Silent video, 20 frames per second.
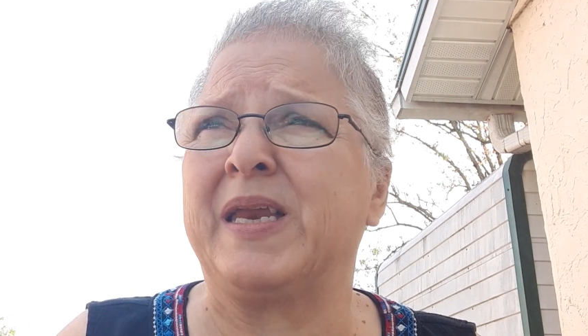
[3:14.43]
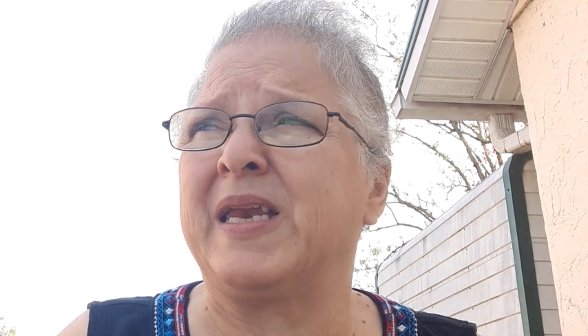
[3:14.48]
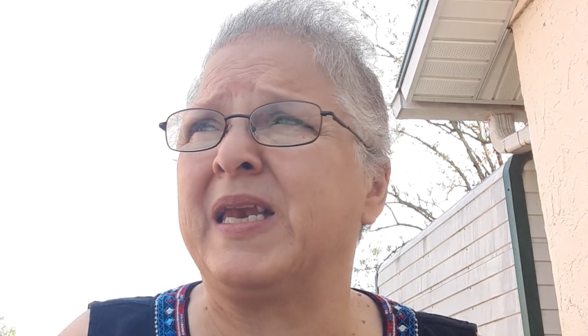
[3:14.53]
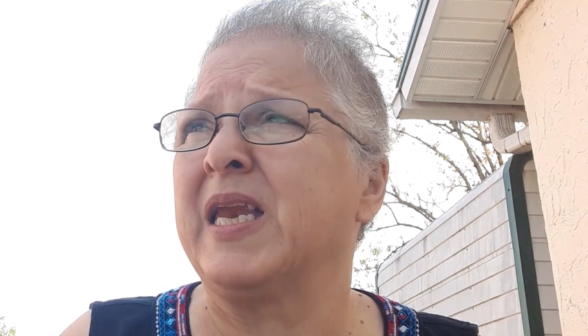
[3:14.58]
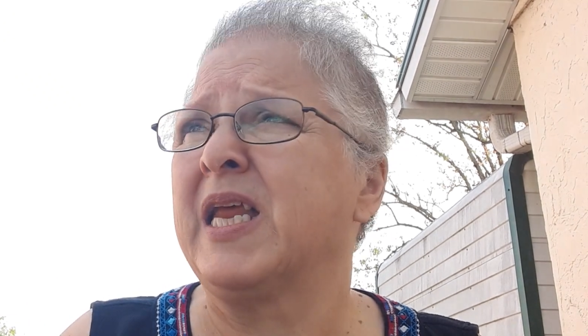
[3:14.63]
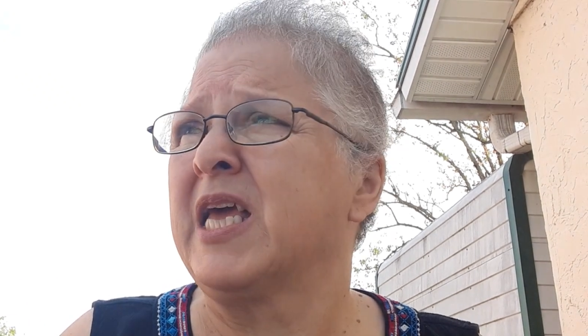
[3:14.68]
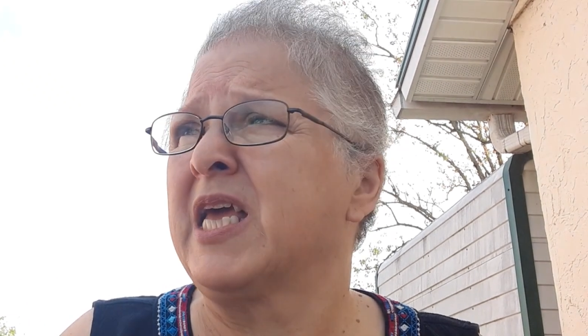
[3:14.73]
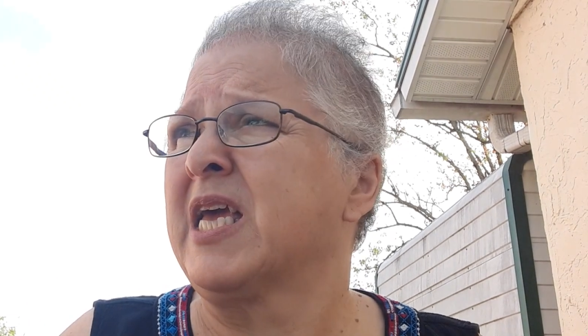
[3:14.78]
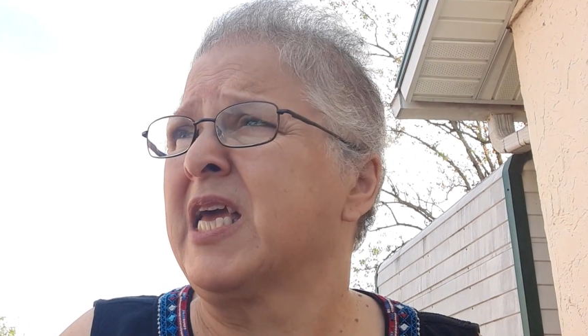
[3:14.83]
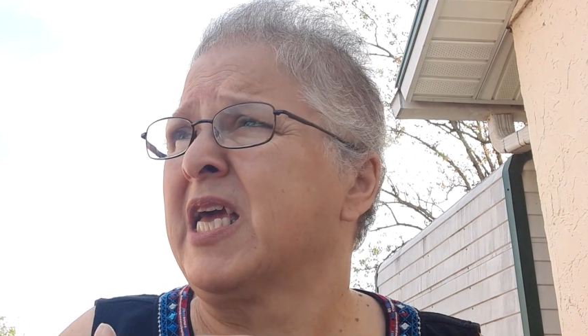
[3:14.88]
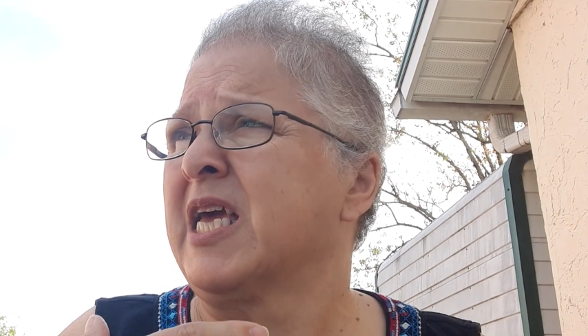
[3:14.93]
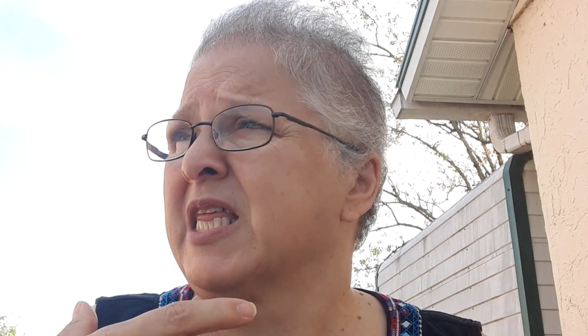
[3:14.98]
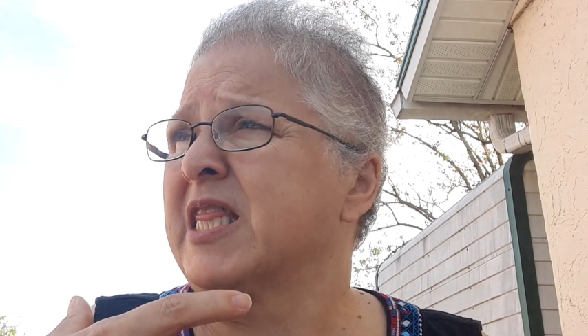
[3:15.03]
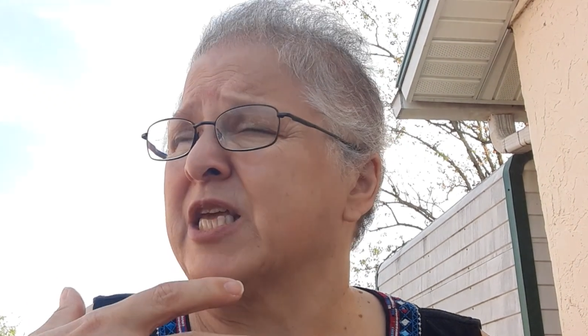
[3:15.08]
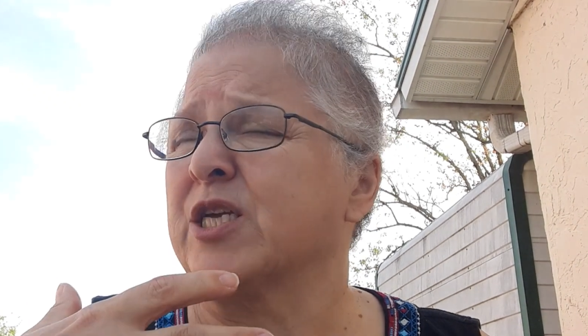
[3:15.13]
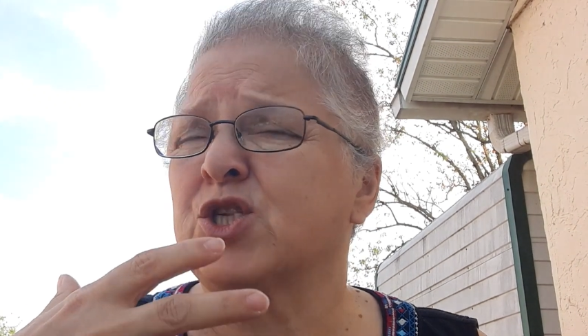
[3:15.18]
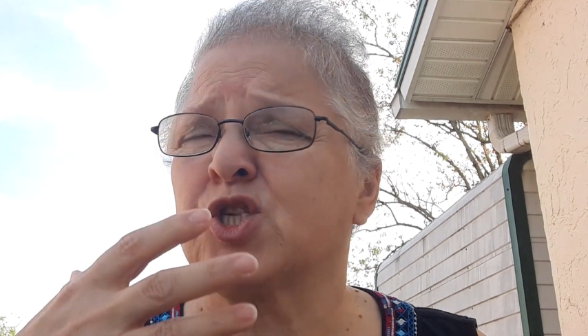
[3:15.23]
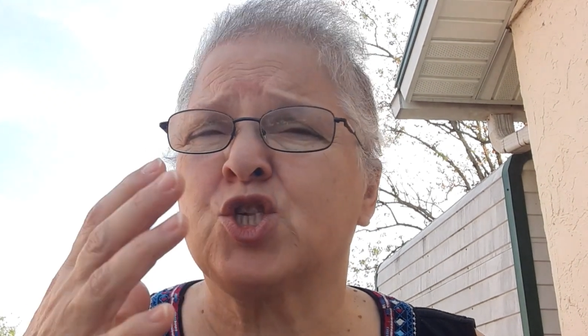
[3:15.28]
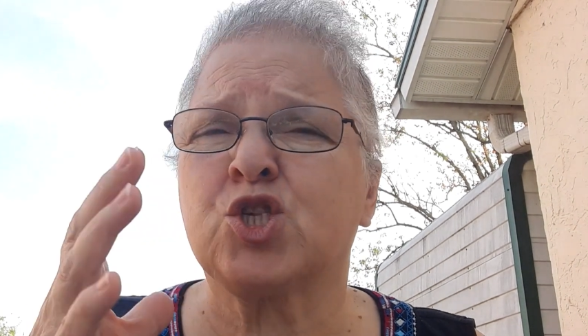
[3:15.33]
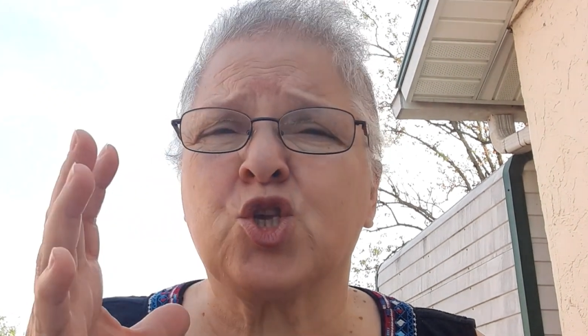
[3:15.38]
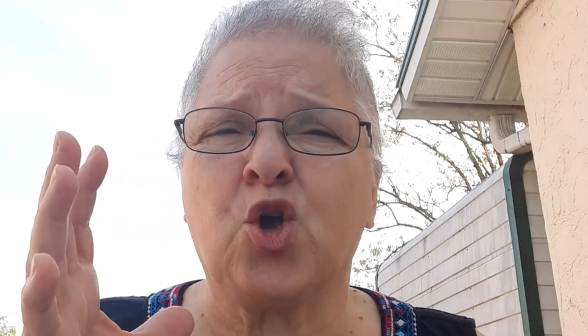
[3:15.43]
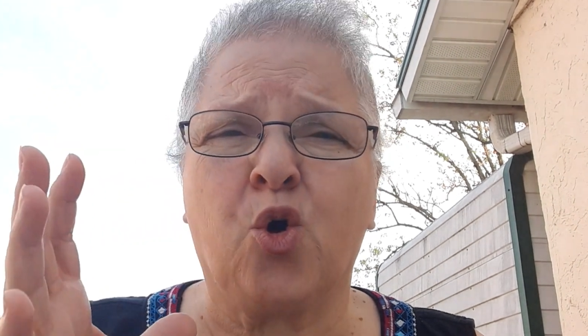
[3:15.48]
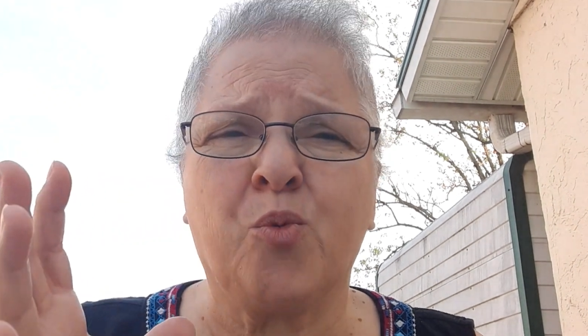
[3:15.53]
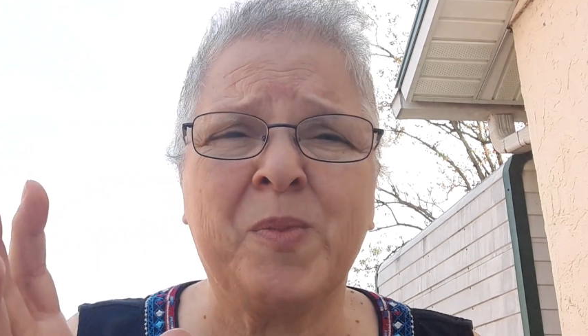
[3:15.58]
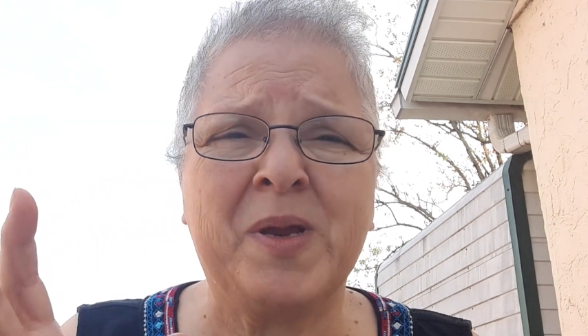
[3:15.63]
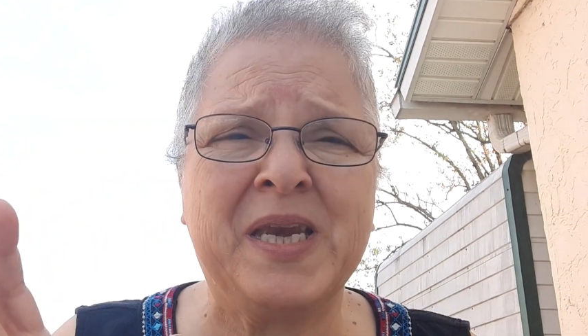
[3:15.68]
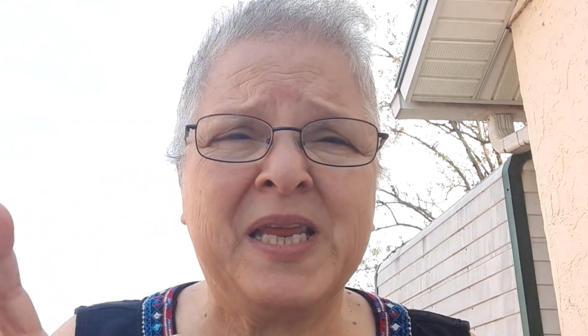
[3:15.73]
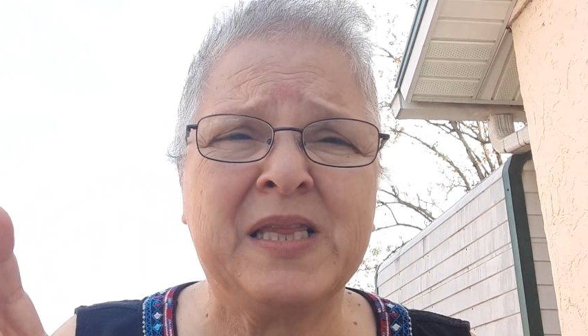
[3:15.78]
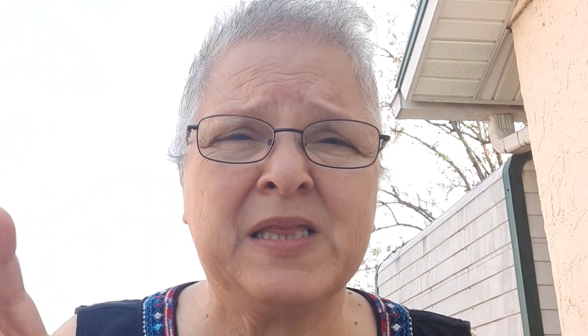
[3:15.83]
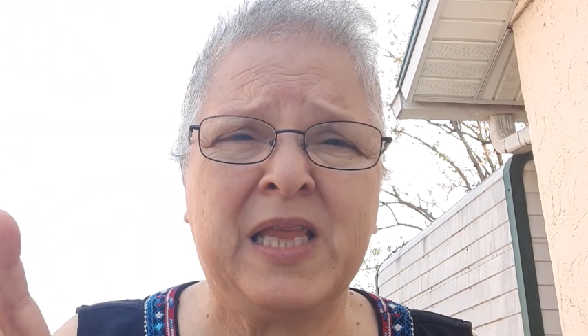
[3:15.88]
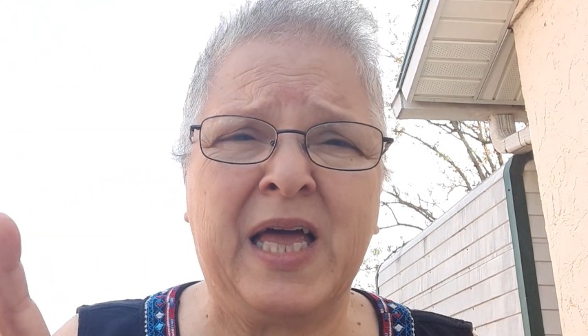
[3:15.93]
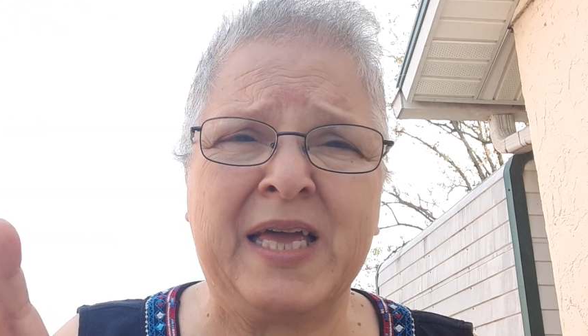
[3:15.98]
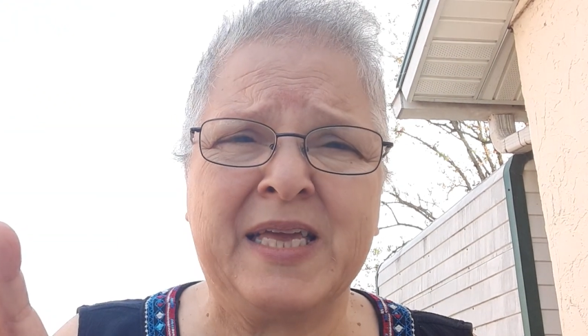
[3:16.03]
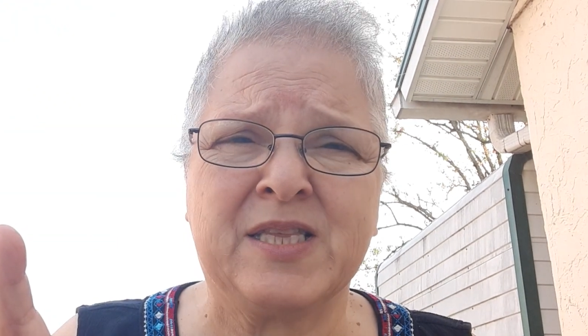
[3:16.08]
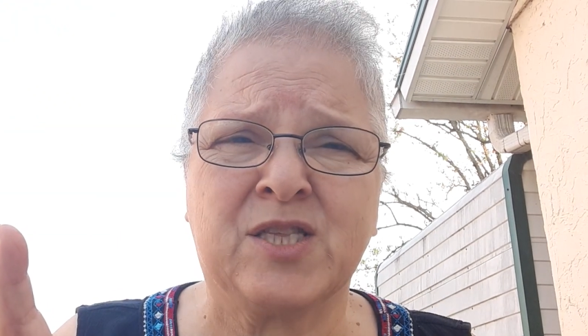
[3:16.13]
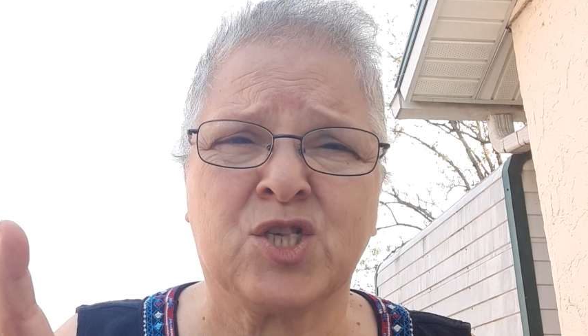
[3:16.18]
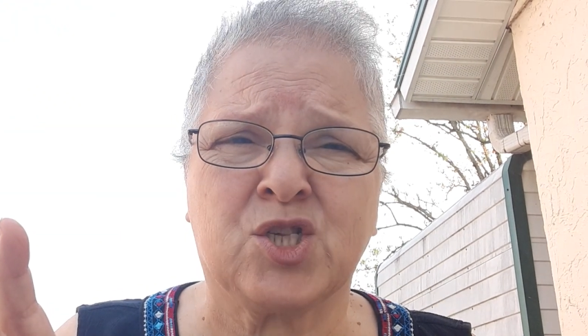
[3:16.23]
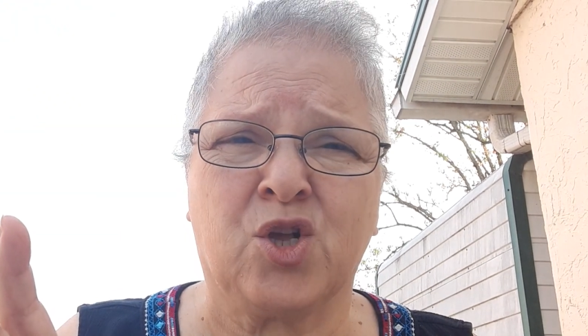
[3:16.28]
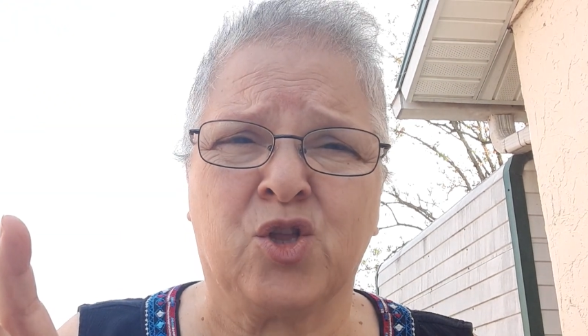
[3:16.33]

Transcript: And there's so many lights